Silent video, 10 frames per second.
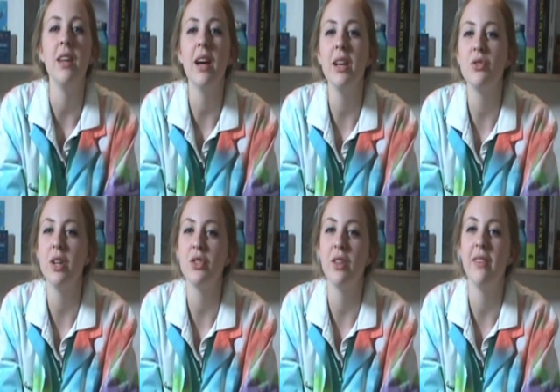
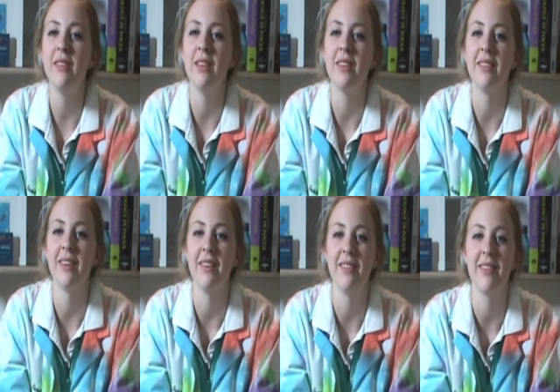dehydration
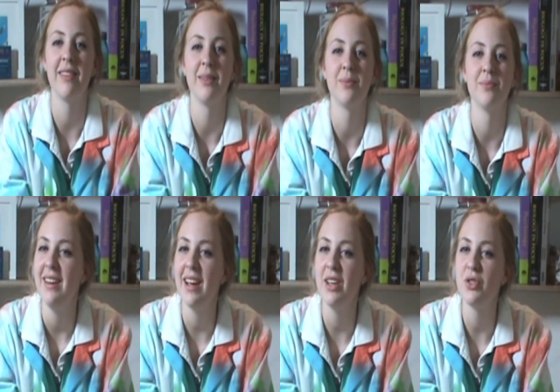synthesis.
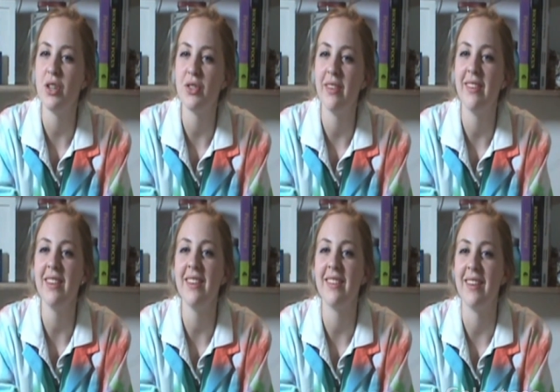Dehydration
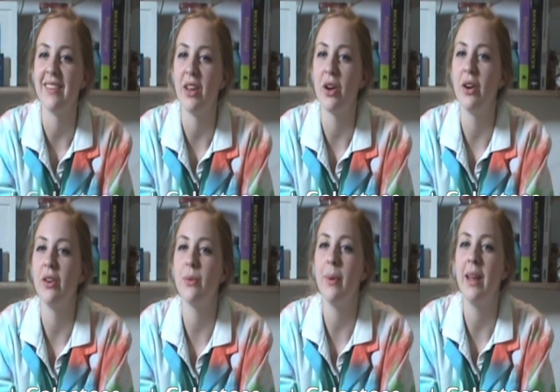synthesis
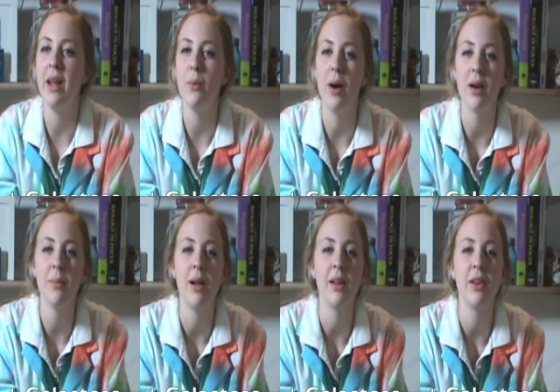occurs when a water
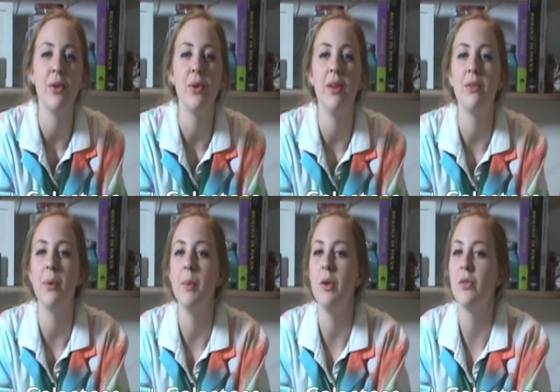molecule is
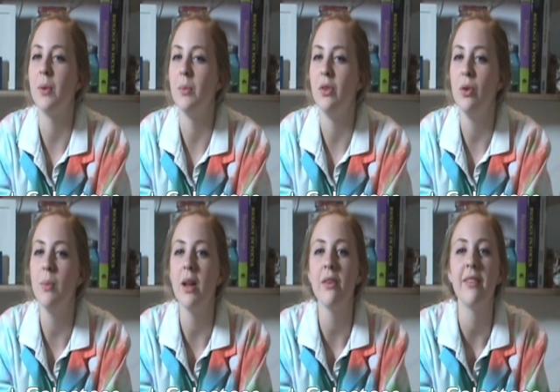removed from 2
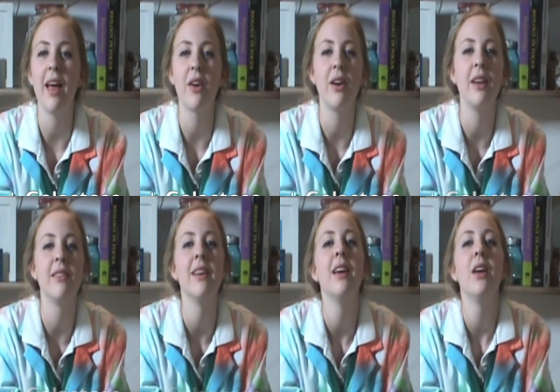
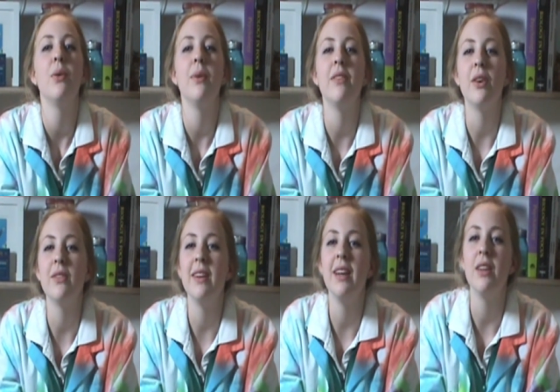monosaccharides,
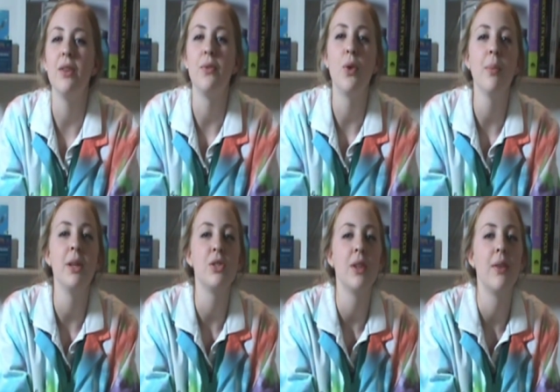resulting in the
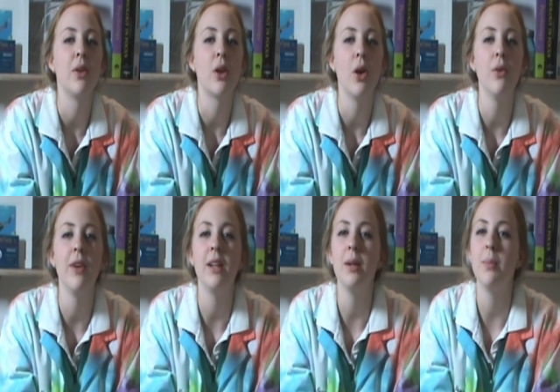formation of a
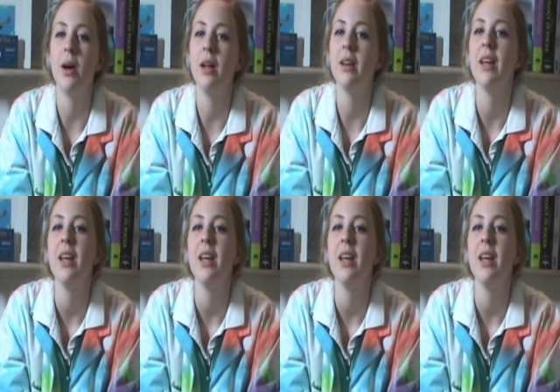covalent bond,